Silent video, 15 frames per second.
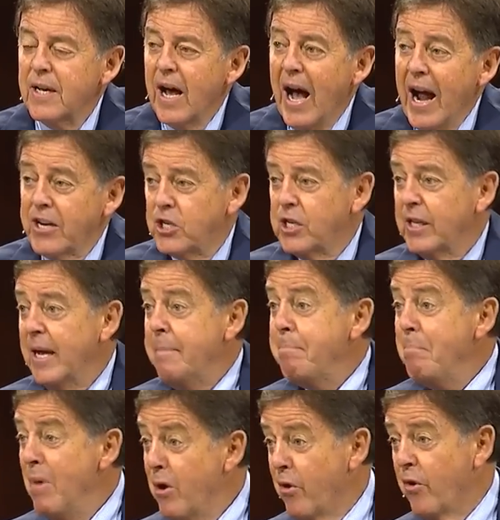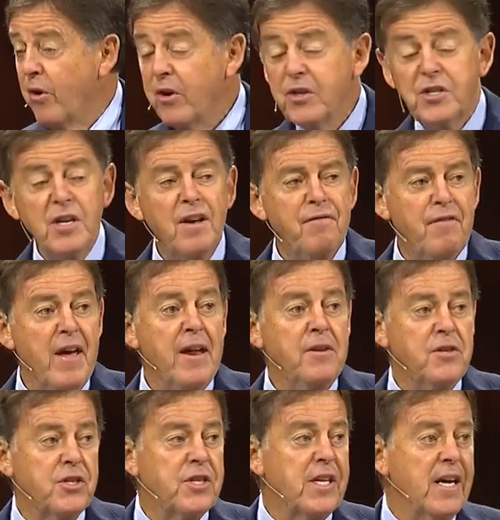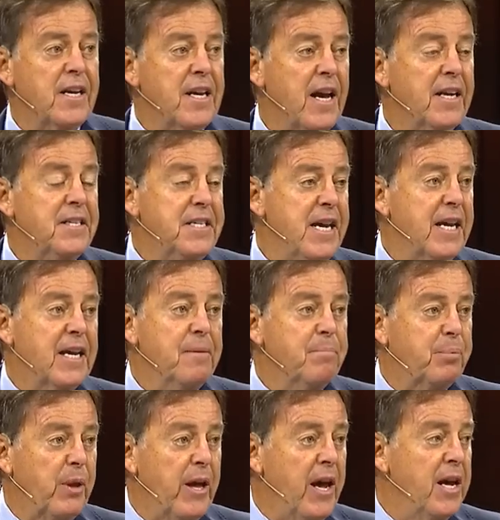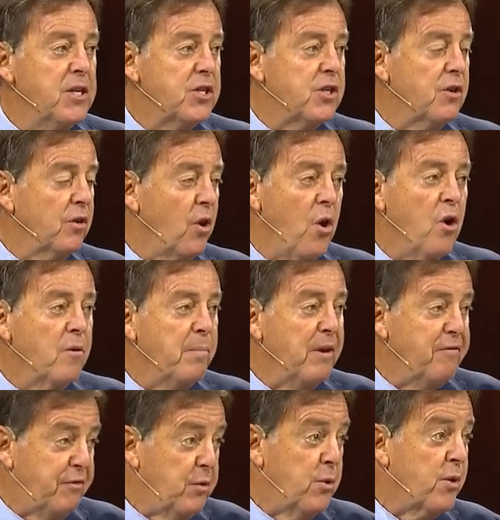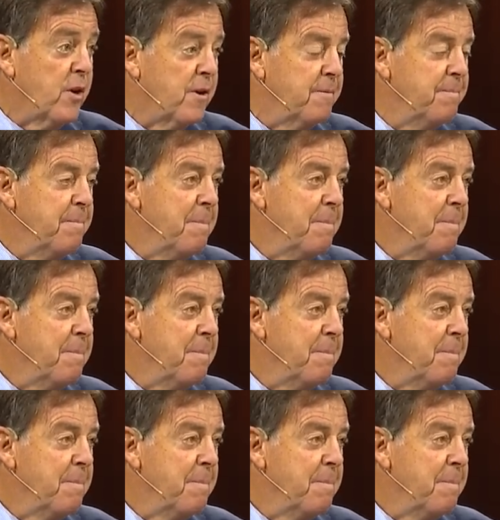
actually mirrors events that had taken place long before.